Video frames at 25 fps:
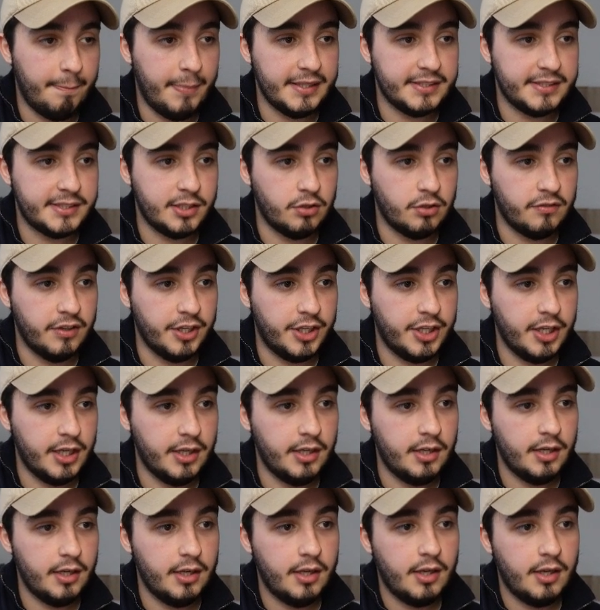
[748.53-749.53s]
paste it over
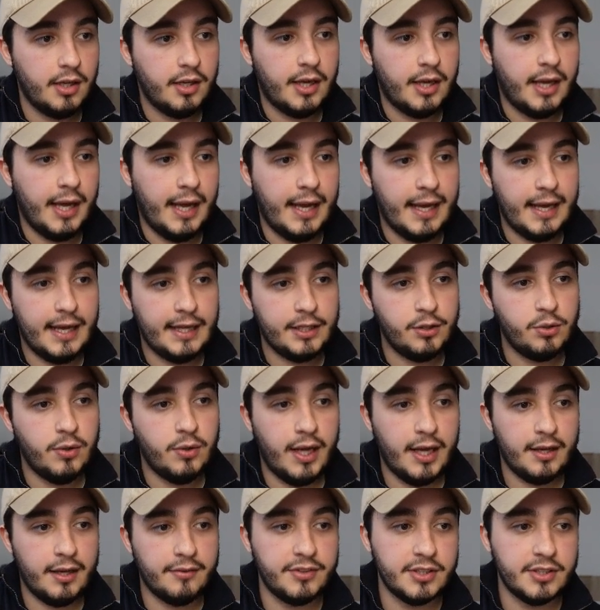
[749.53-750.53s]
here, and you
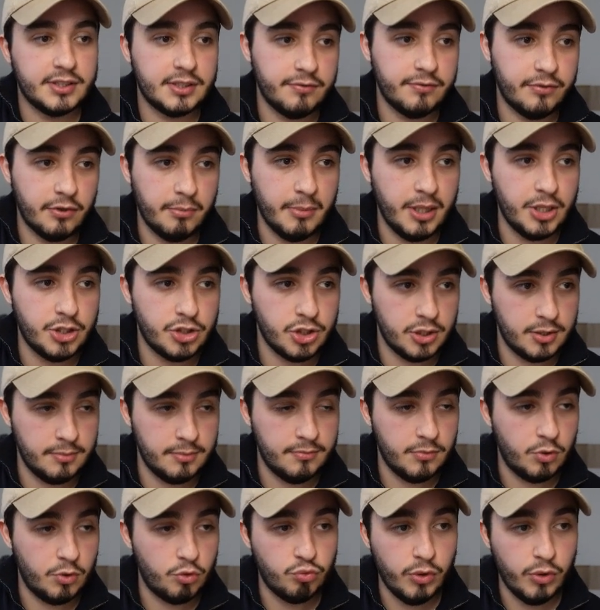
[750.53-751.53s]
have this
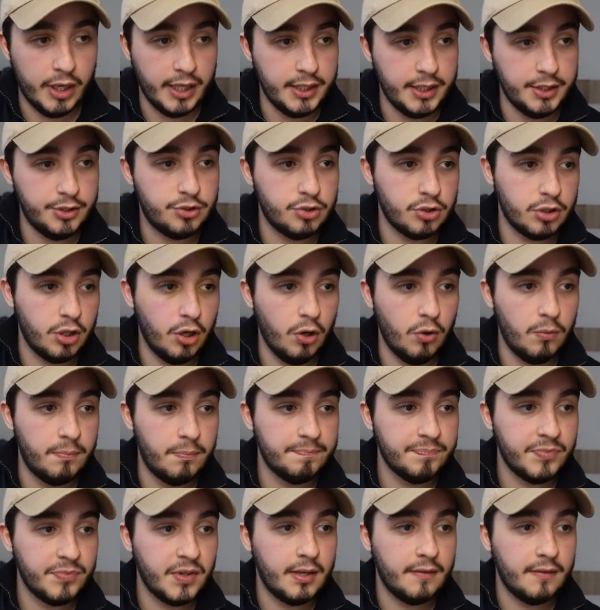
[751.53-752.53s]
information ready to go.
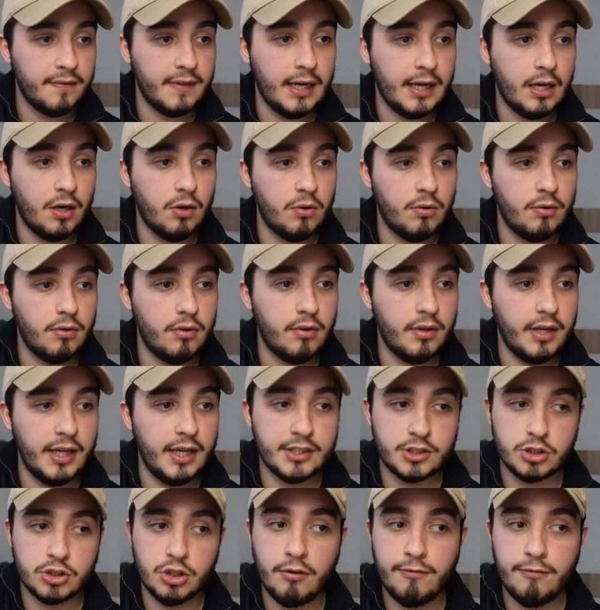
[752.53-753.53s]
Now,
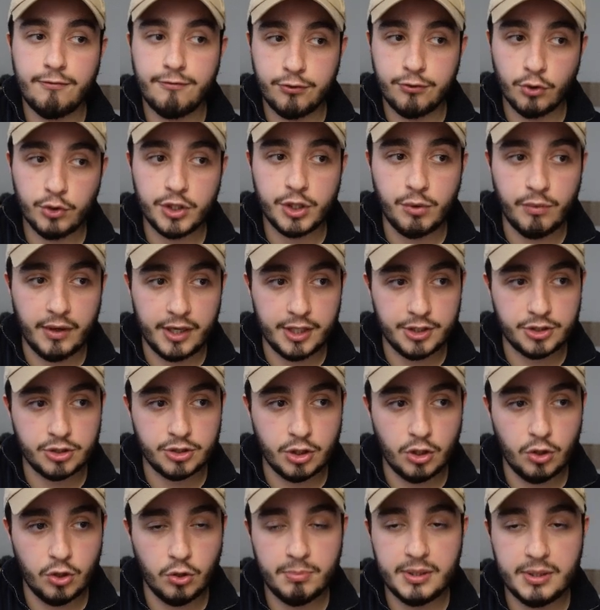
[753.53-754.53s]
it's not fully ready to
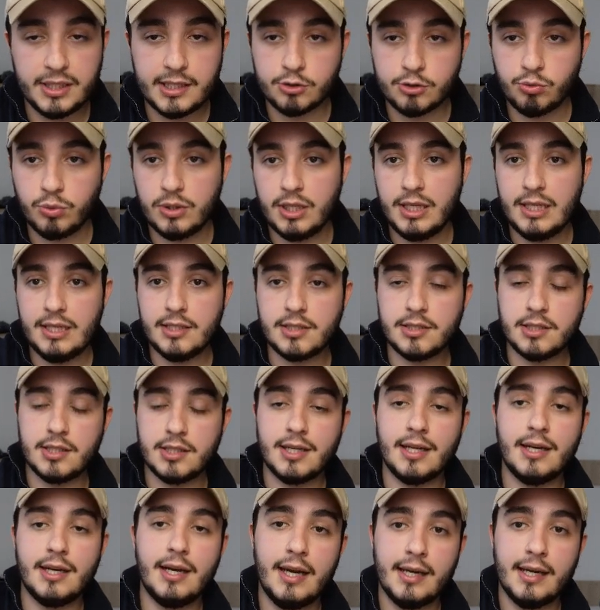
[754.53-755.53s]
go because we need to
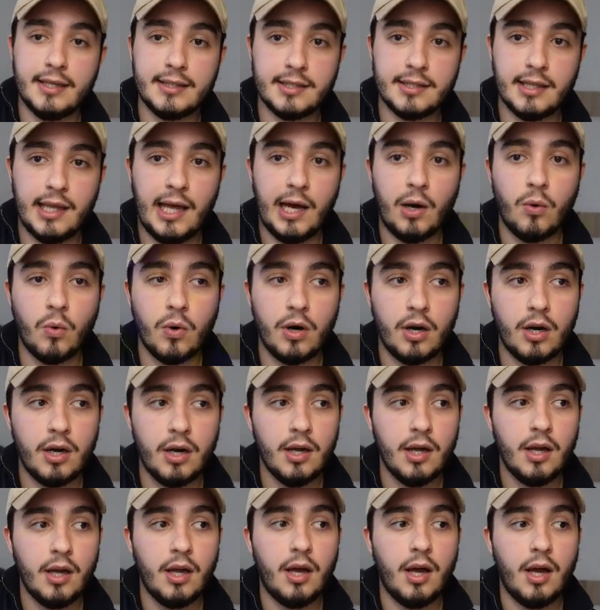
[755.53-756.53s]
connect
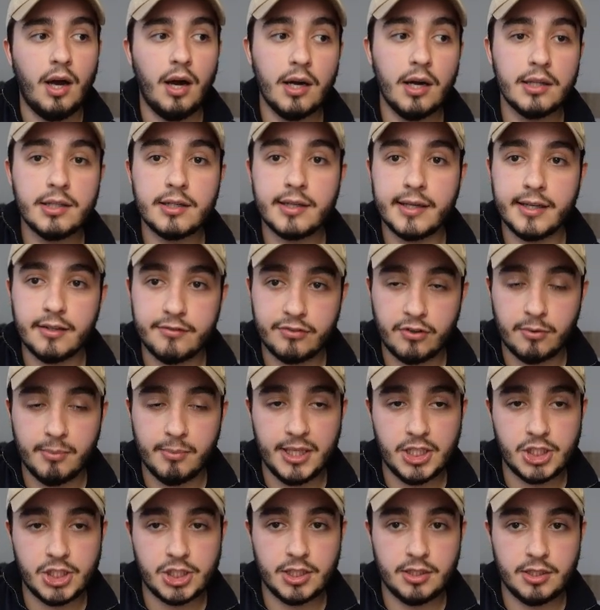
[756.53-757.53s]
our other
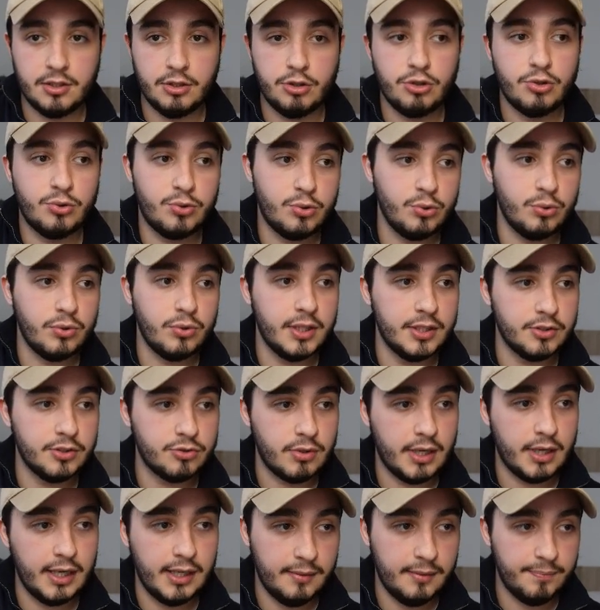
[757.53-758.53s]
information to this,
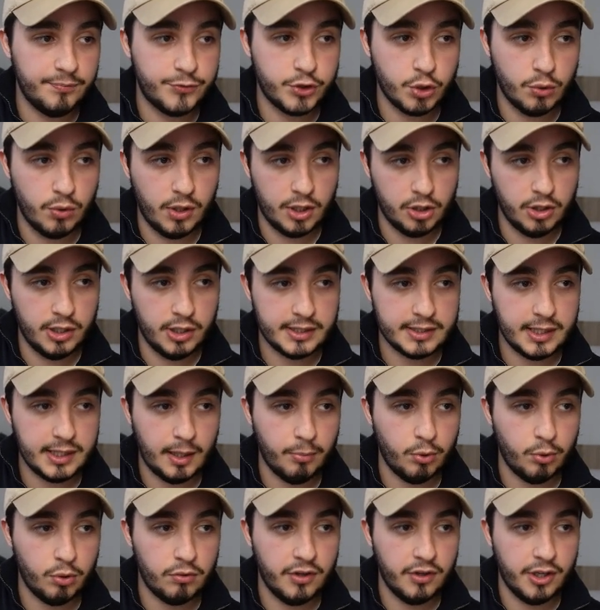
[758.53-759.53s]
right? So a good
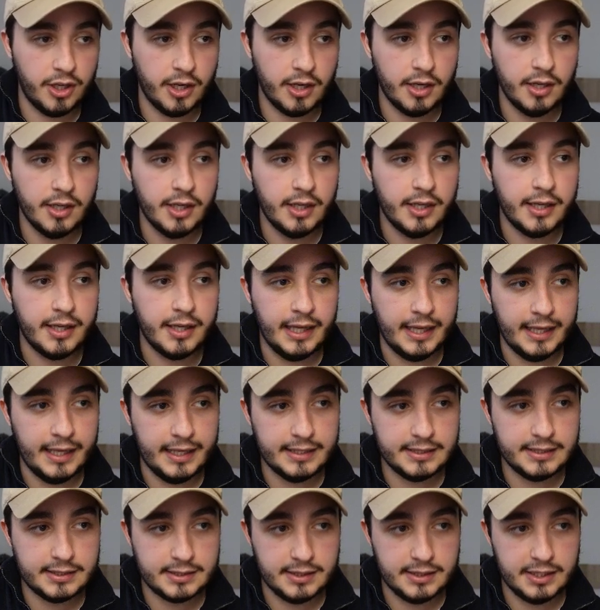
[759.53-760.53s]
example over here
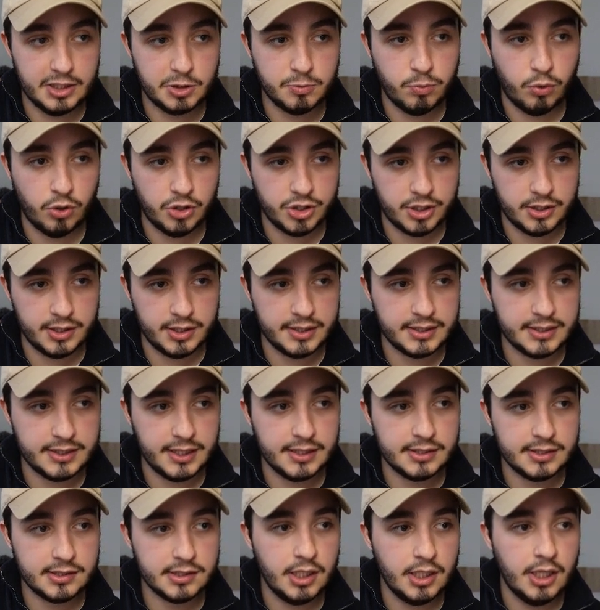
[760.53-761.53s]
is this portion that
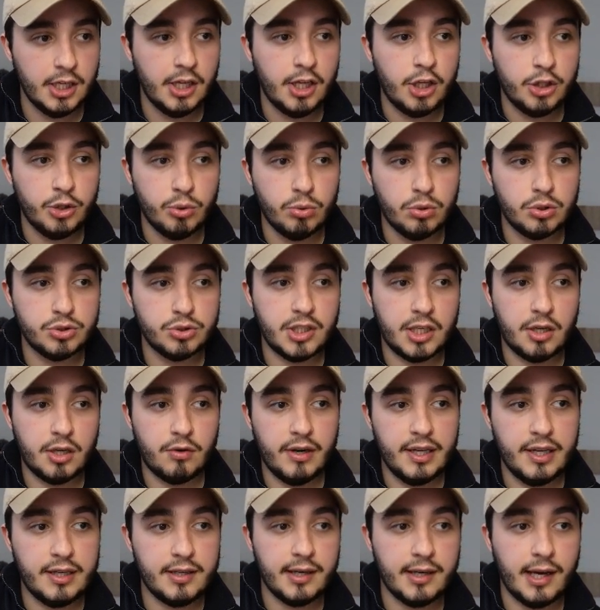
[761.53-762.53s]
says, you will
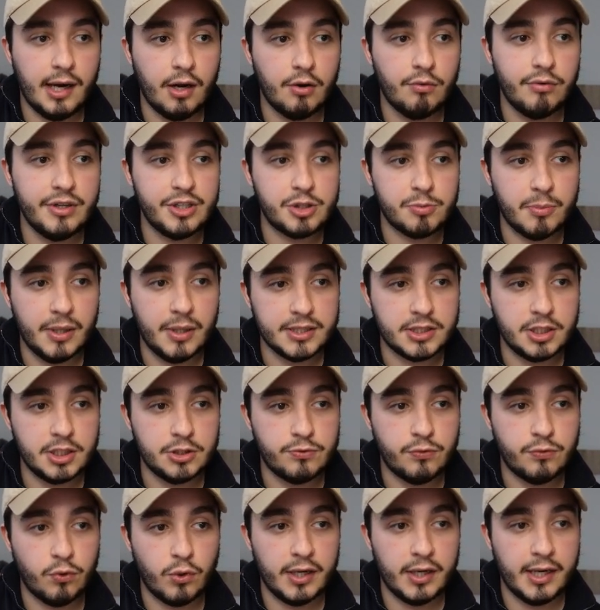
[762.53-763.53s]
generate an outreach message
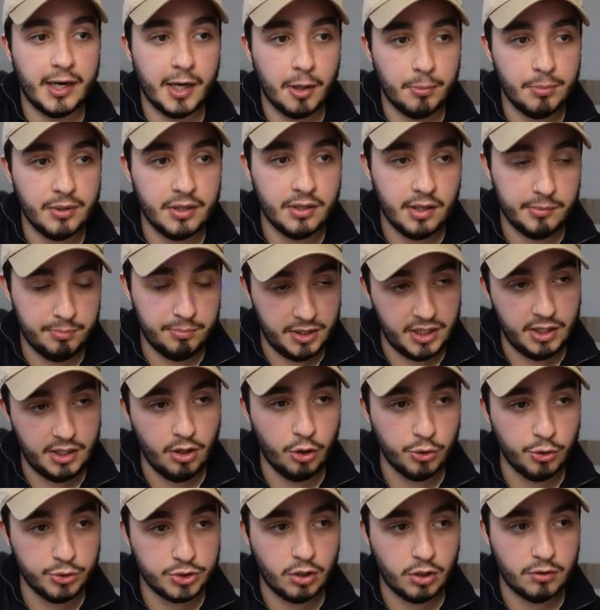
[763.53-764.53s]
for an Airbnb
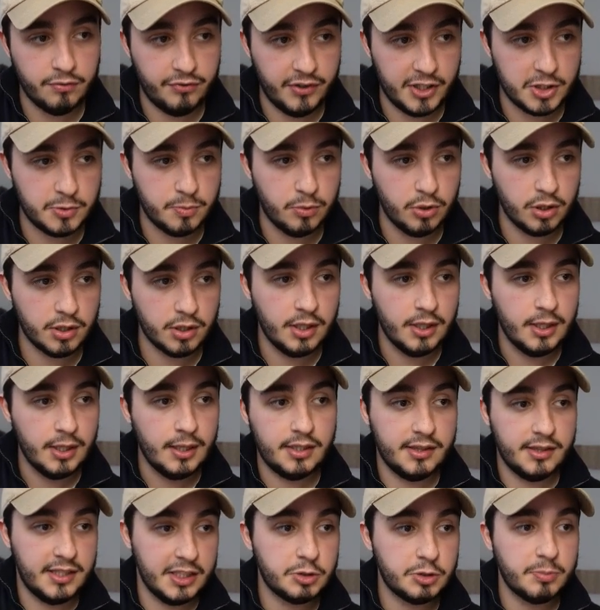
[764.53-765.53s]
host on Facebook.
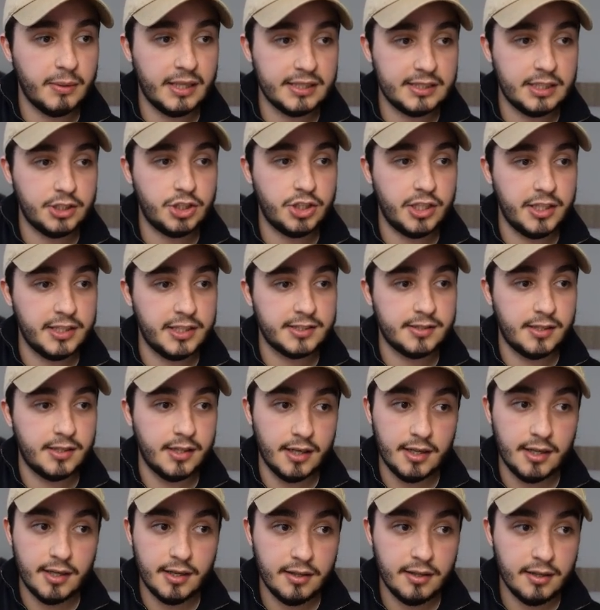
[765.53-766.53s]
This message is
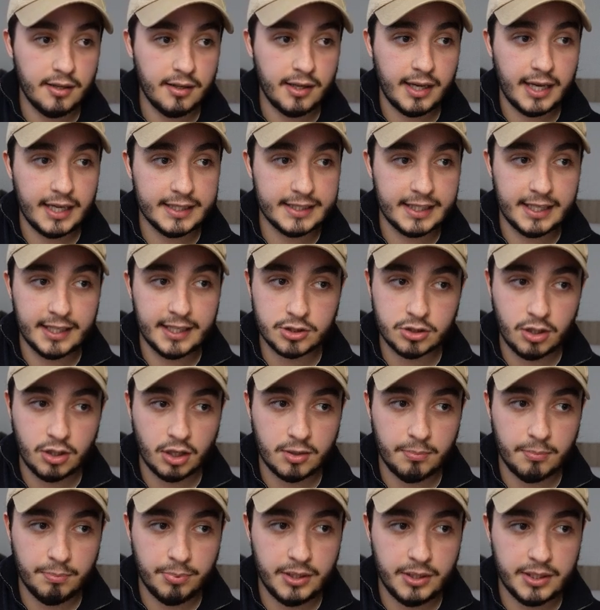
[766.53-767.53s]
and then it's not
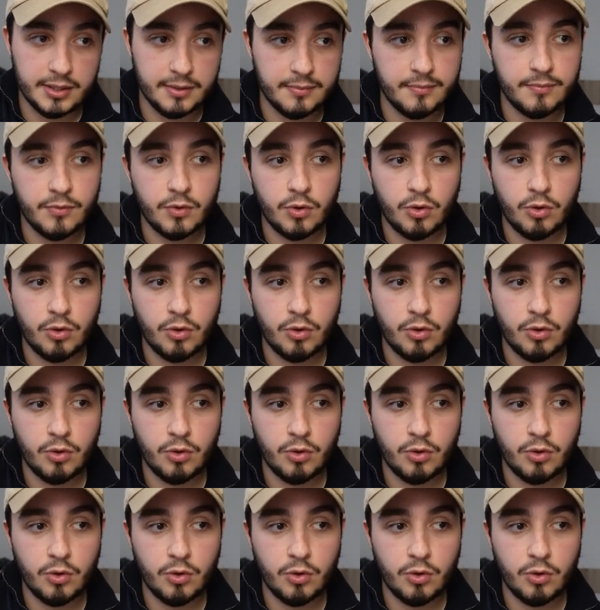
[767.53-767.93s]
complete.